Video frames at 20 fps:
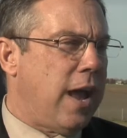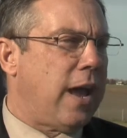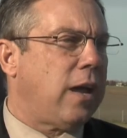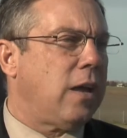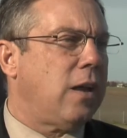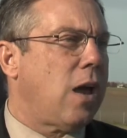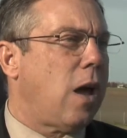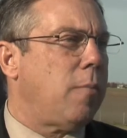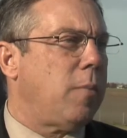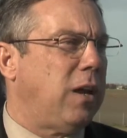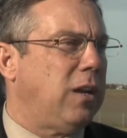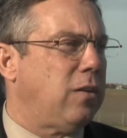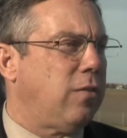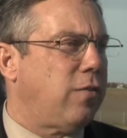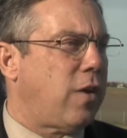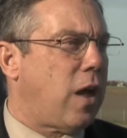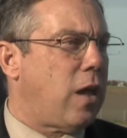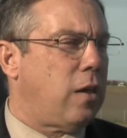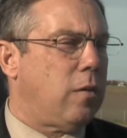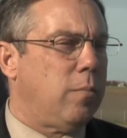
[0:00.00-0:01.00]
economic
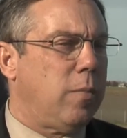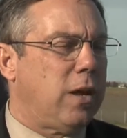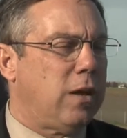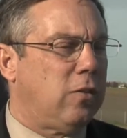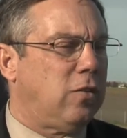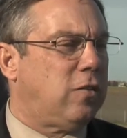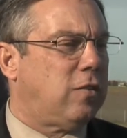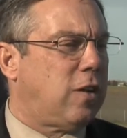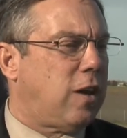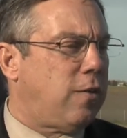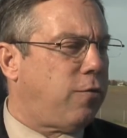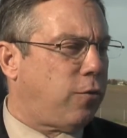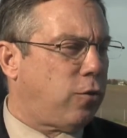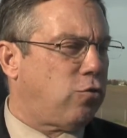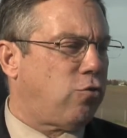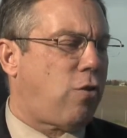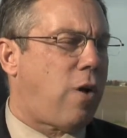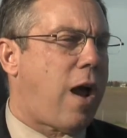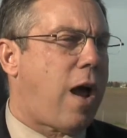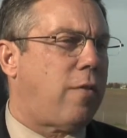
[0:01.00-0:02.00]
development,
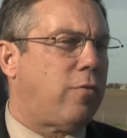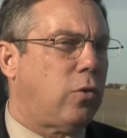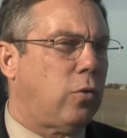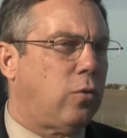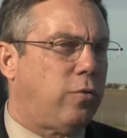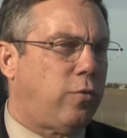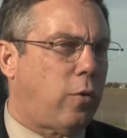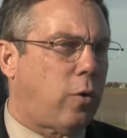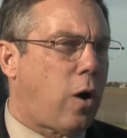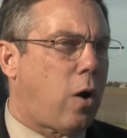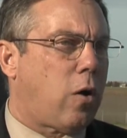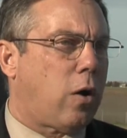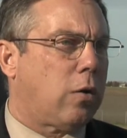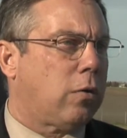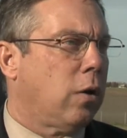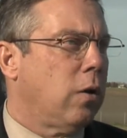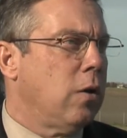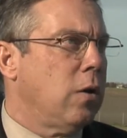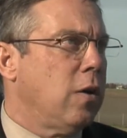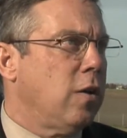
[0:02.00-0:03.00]
safer travel for
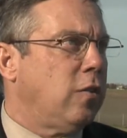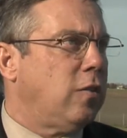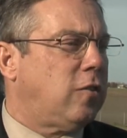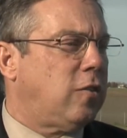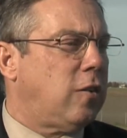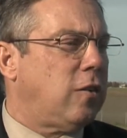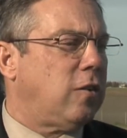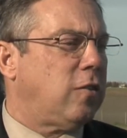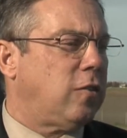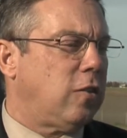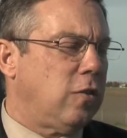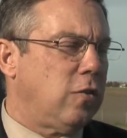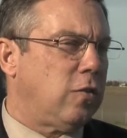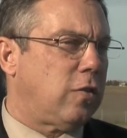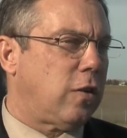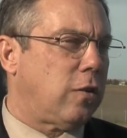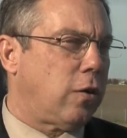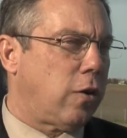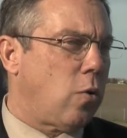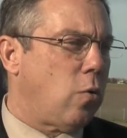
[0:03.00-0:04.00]
our
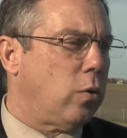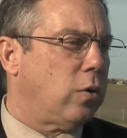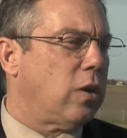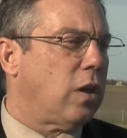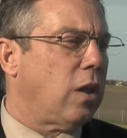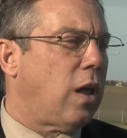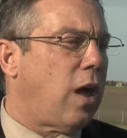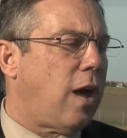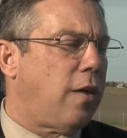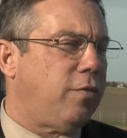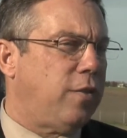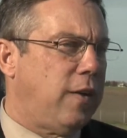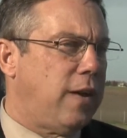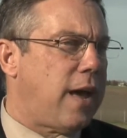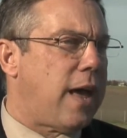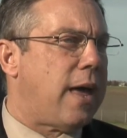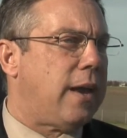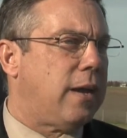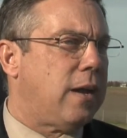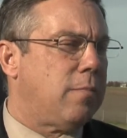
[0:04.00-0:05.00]
citizens that are going to
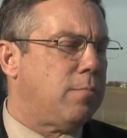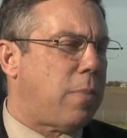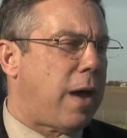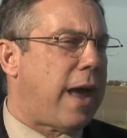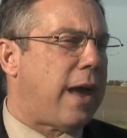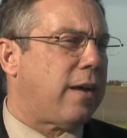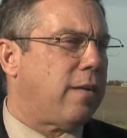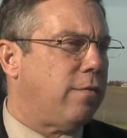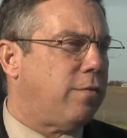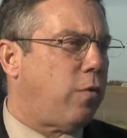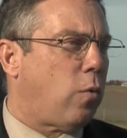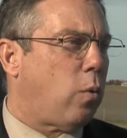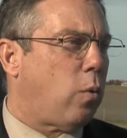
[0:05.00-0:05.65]
Lafayette and back and